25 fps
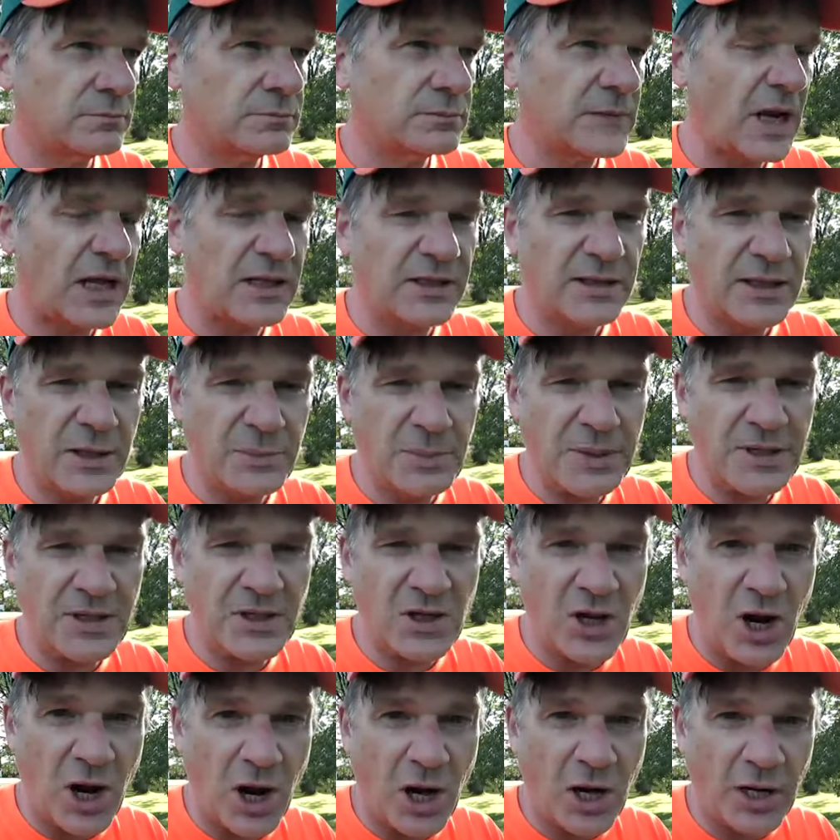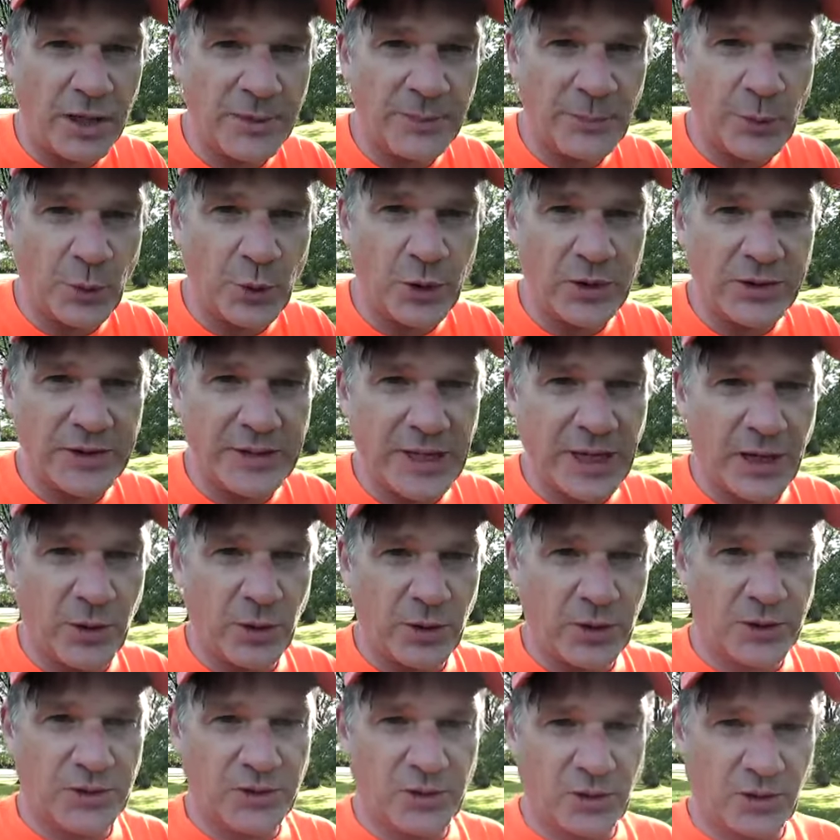a little bit cardboard
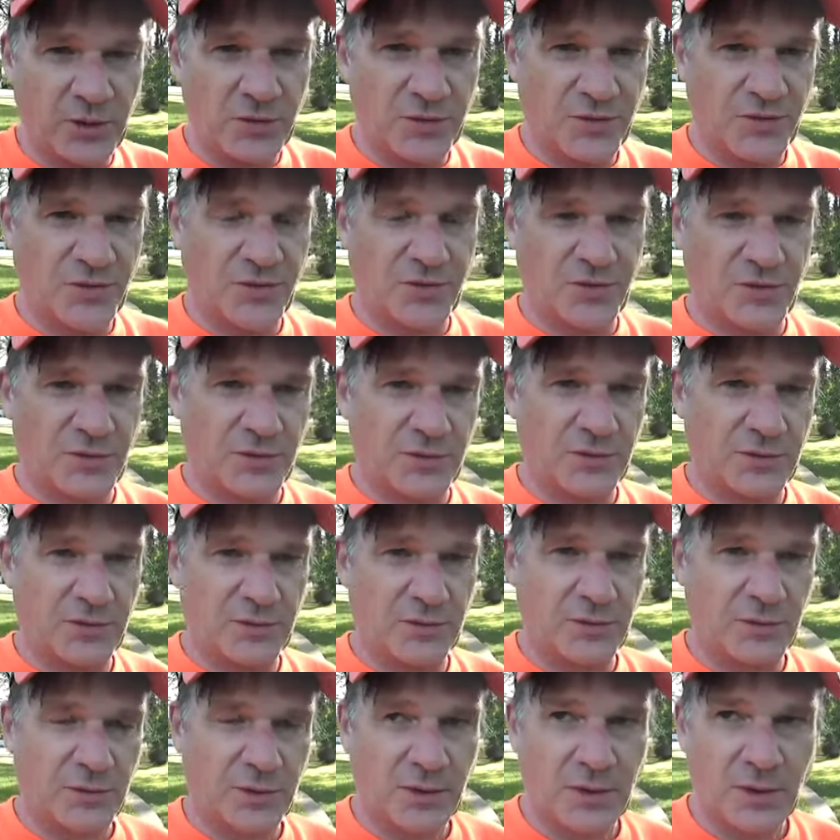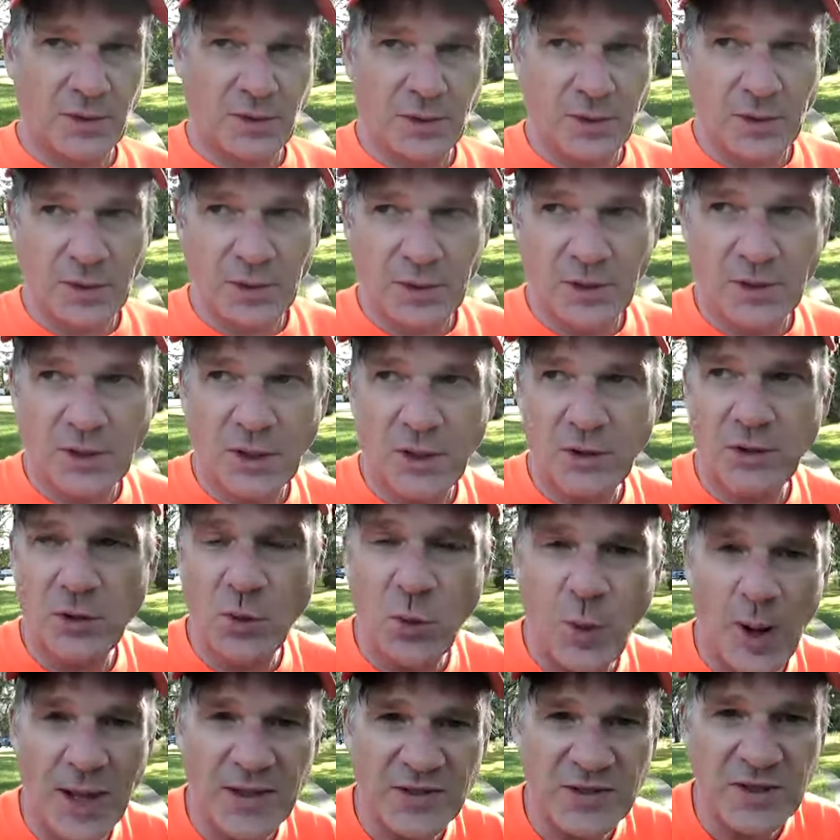characters. You know, the
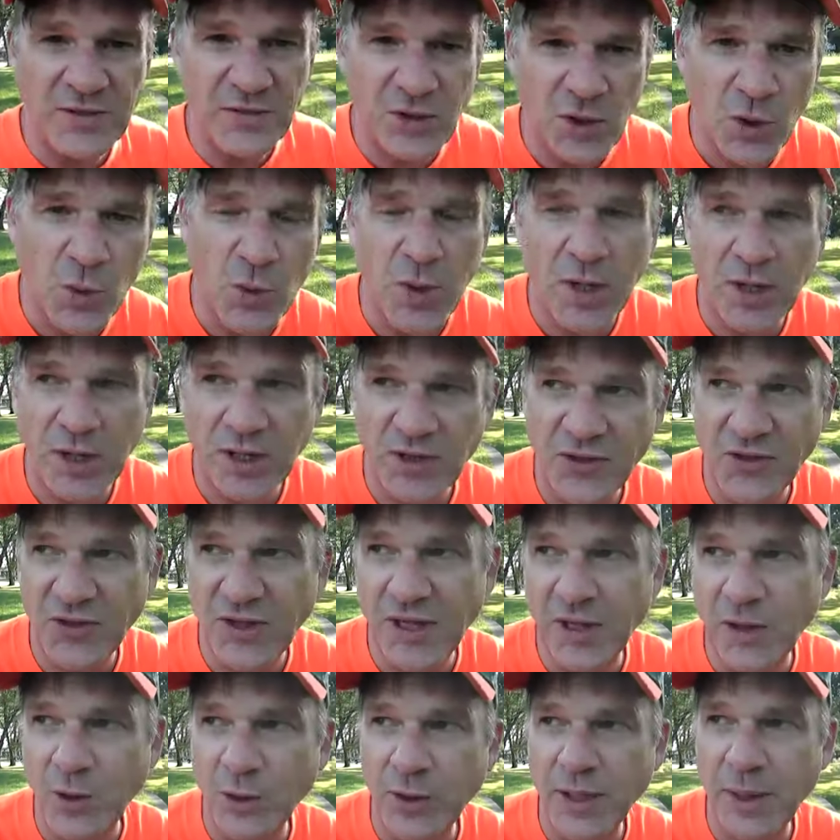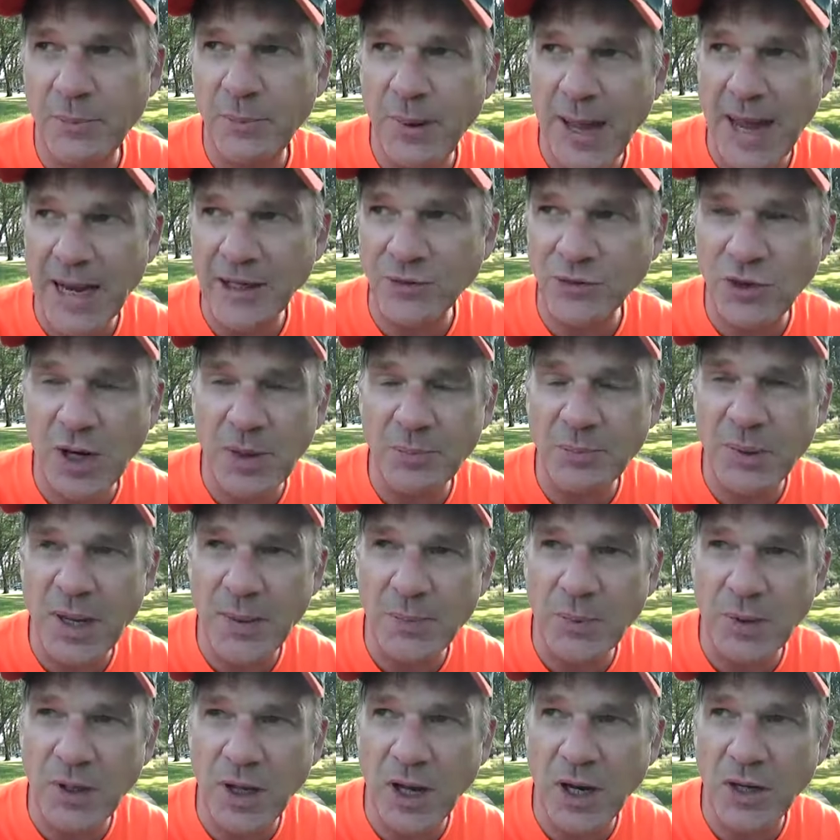ones if you were going to think, okay, backdrop
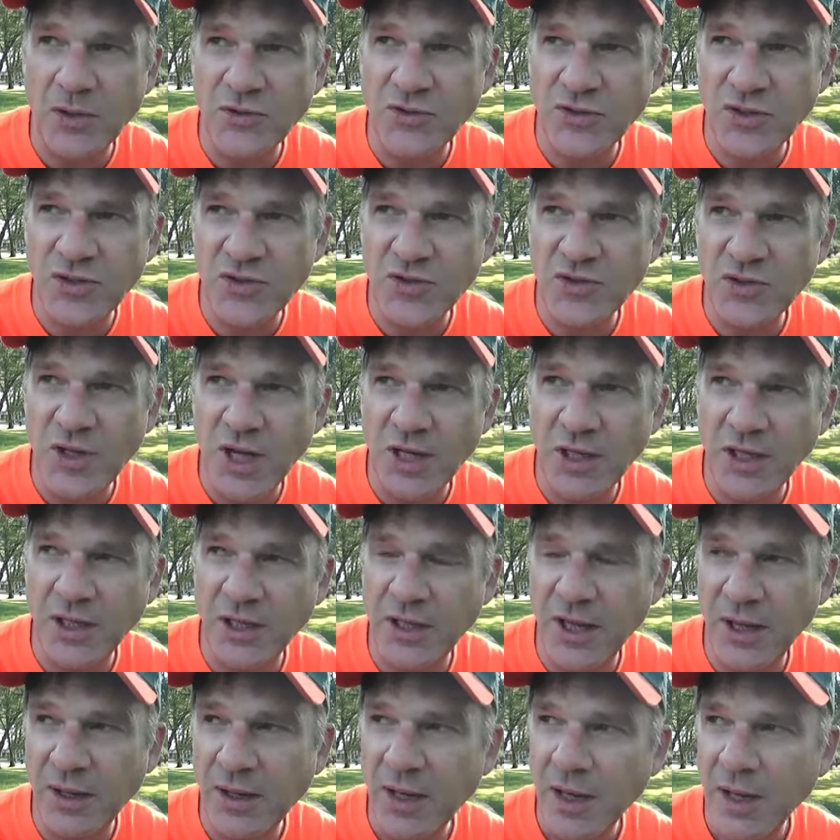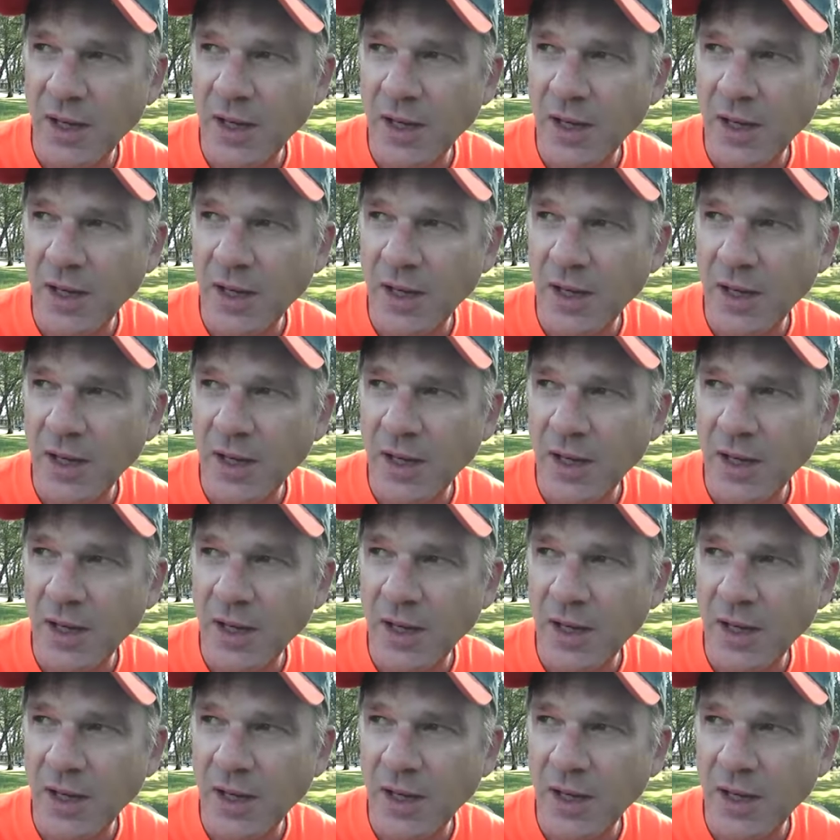people are just not going to...